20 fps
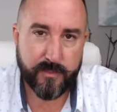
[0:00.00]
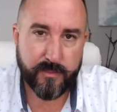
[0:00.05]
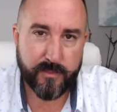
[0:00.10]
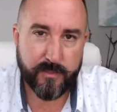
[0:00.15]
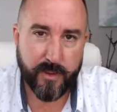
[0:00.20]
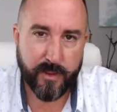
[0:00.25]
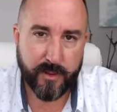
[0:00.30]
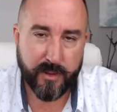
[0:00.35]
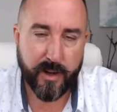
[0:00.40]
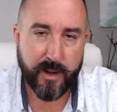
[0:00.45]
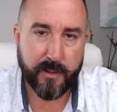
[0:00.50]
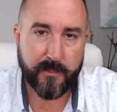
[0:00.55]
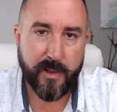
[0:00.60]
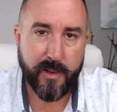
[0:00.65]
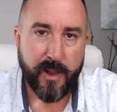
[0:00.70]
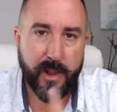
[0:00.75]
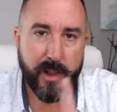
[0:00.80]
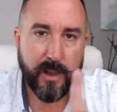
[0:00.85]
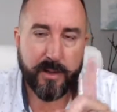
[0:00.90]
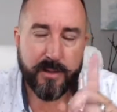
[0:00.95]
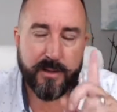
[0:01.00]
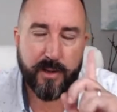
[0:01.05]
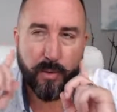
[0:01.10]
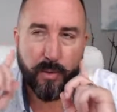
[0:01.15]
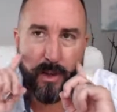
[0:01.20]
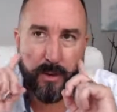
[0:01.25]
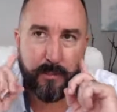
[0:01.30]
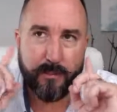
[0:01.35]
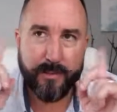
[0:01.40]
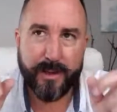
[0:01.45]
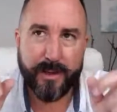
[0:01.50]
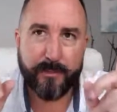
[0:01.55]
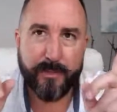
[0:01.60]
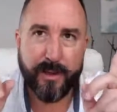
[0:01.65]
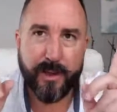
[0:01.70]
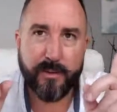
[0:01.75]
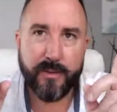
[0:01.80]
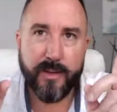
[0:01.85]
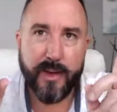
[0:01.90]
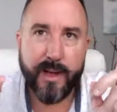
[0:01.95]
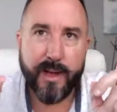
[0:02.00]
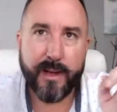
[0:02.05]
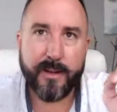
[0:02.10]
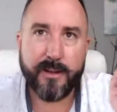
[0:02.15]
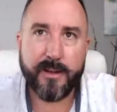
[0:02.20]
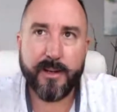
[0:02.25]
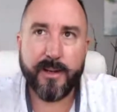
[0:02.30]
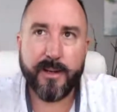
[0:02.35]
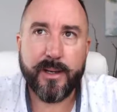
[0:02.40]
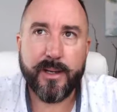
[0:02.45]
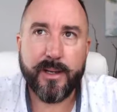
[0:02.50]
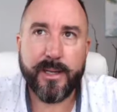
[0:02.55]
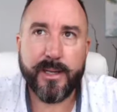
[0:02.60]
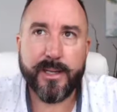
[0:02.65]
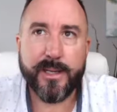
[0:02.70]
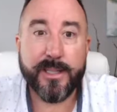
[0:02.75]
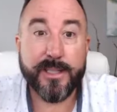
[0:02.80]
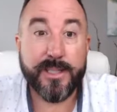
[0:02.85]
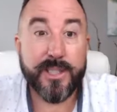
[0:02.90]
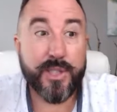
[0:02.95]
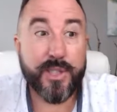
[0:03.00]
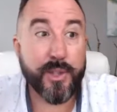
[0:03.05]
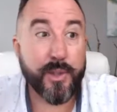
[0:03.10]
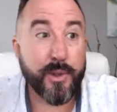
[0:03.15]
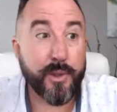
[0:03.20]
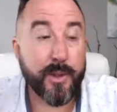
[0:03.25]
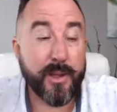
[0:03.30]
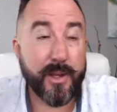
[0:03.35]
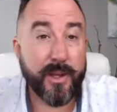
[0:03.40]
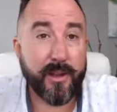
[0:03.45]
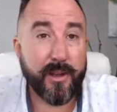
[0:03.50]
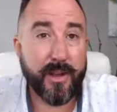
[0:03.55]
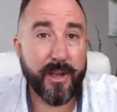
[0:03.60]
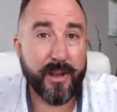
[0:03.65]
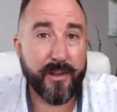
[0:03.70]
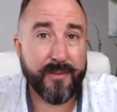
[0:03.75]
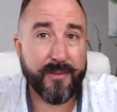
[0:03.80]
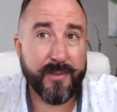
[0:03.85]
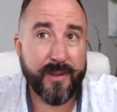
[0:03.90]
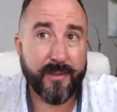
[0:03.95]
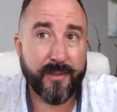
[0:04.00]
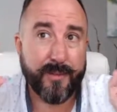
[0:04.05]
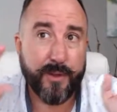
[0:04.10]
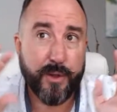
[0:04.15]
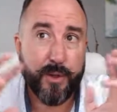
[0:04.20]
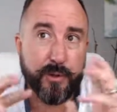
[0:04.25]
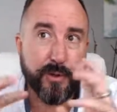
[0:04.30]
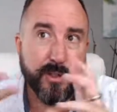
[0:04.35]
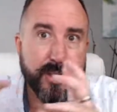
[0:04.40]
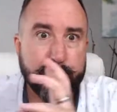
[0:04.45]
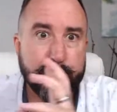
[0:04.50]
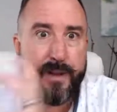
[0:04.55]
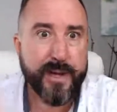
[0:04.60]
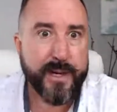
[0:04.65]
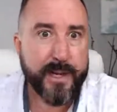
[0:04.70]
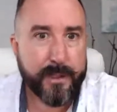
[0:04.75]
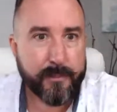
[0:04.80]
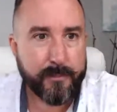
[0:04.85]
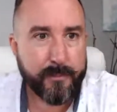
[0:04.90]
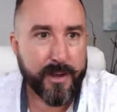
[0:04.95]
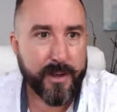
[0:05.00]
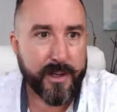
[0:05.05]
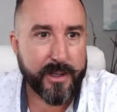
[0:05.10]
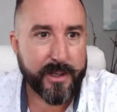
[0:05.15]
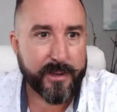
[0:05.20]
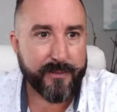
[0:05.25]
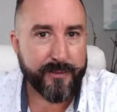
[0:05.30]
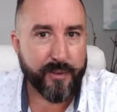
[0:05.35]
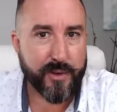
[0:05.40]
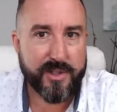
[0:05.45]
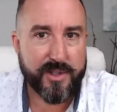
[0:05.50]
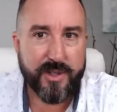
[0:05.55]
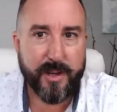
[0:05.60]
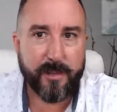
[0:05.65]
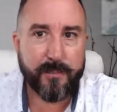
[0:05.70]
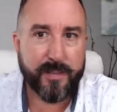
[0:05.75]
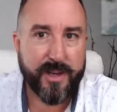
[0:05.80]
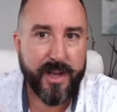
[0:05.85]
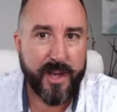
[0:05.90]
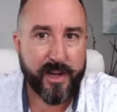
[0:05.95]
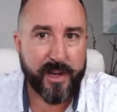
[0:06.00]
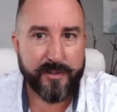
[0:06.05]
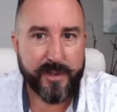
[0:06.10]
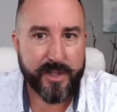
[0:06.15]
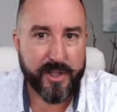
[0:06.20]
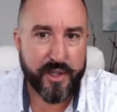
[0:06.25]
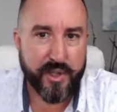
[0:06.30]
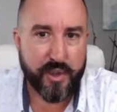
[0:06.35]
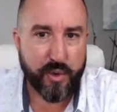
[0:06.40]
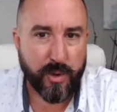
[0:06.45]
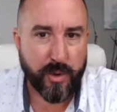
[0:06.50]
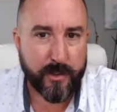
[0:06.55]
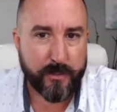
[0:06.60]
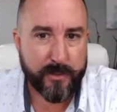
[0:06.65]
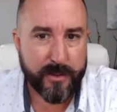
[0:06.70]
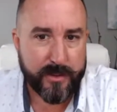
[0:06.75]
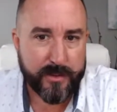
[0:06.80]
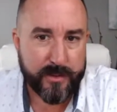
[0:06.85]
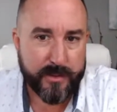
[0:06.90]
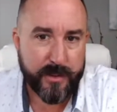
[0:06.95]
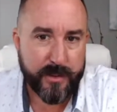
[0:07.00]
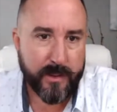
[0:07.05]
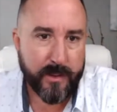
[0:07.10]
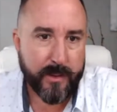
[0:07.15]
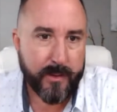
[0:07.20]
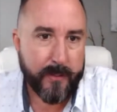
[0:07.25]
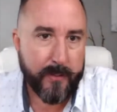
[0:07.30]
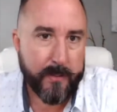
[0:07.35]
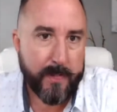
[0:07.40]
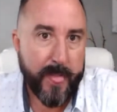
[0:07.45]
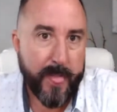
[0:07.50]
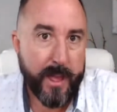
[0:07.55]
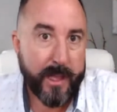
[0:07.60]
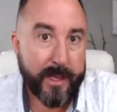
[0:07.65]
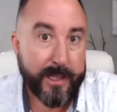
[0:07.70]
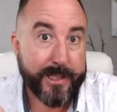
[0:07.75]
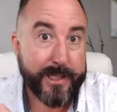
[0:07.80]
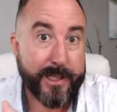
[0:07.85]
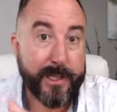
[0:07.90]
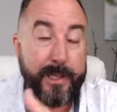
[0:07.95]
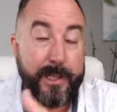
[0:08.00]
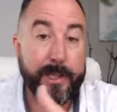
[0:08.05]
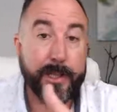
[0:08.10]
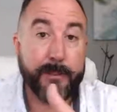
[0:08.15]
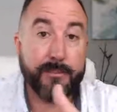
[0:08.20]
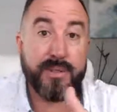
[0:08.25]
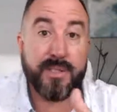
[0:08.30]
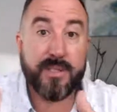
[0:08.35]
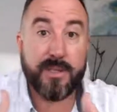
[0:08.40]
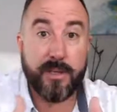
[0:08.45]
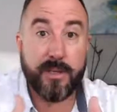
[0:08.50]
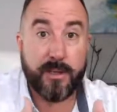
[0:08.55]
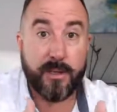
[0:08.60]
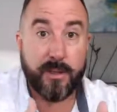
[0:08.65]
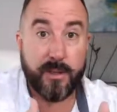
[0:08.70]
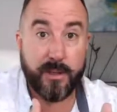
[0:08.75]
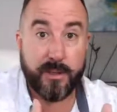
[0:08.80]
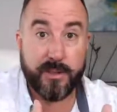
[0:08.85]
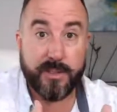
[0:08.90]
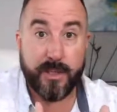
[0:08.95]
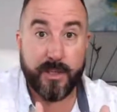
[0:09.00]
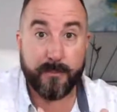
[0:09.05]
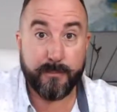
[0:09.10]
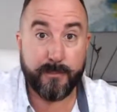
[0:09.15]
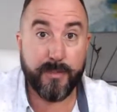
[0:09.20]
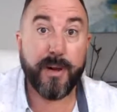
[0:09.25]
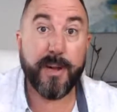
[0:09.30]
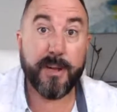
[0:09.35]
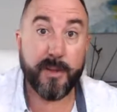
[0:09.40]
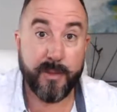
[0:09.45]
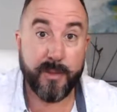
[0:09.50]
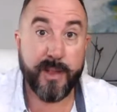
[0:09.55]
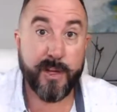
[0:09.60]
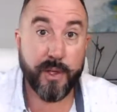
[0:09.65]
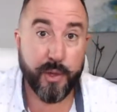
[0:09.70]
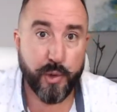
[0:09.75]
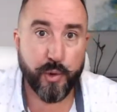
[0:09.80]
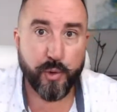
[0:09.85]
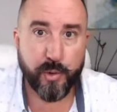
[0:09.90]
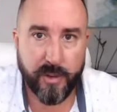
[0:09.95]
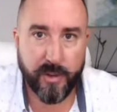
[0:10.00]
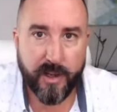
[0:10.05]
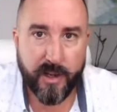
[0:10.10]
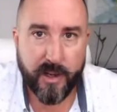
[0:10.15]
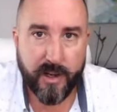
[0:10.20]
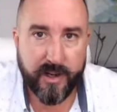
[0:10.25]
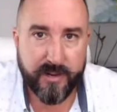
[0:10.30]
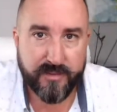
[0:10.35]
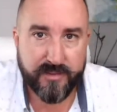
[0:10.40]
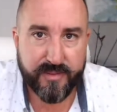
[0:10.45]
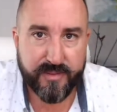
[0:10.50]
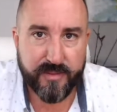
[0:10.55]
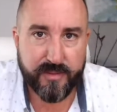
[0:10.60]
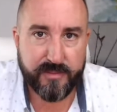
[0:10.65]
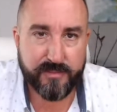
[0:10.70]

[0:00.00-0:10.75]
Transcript: Okay. So what I mean by that is if you spending money for some kind of enjoyment keeps someone that you love,